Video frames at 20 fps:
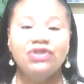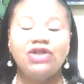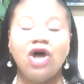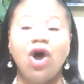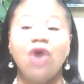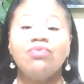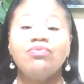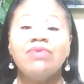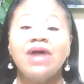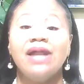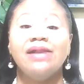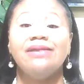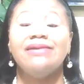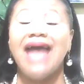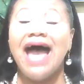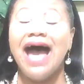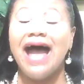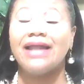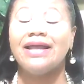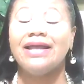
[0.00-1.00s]
So
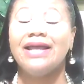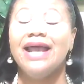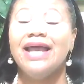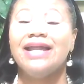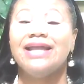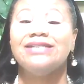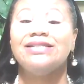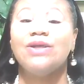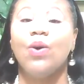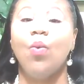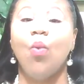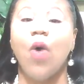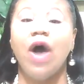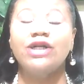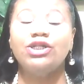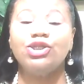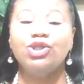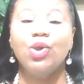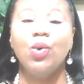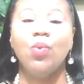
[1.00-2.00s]
not he doesn't
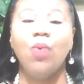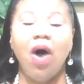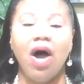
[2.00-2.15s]
want you